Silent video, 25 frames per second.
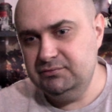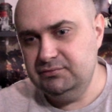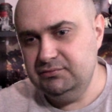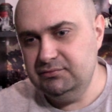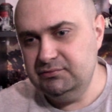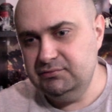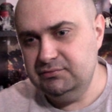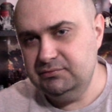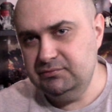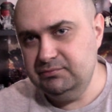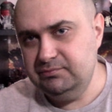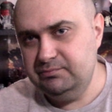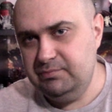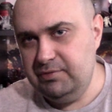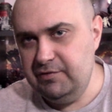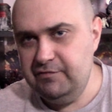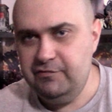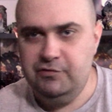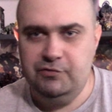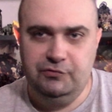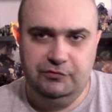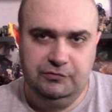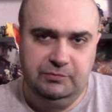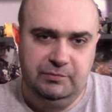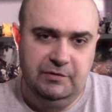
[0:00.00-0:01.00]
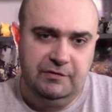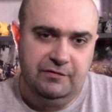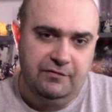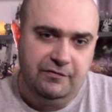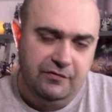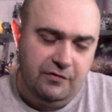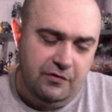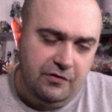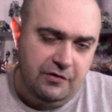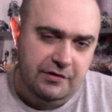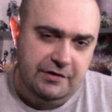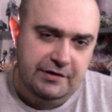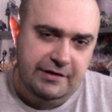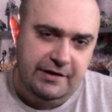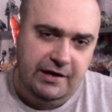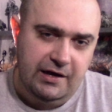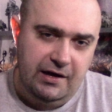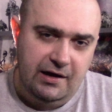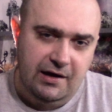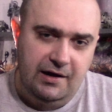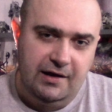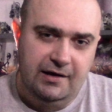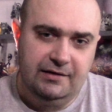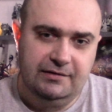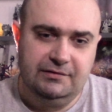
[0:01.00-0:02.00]
uh, previews before
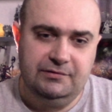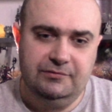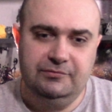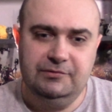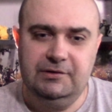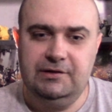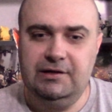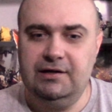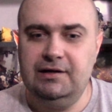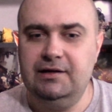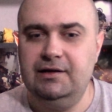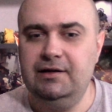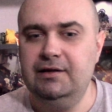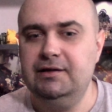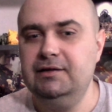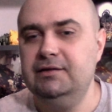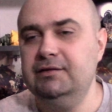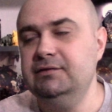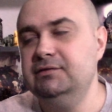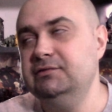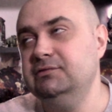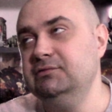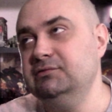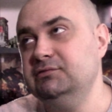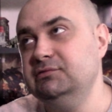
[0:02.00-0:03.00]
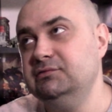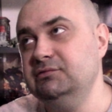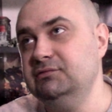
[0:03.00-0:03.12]
that we had uh,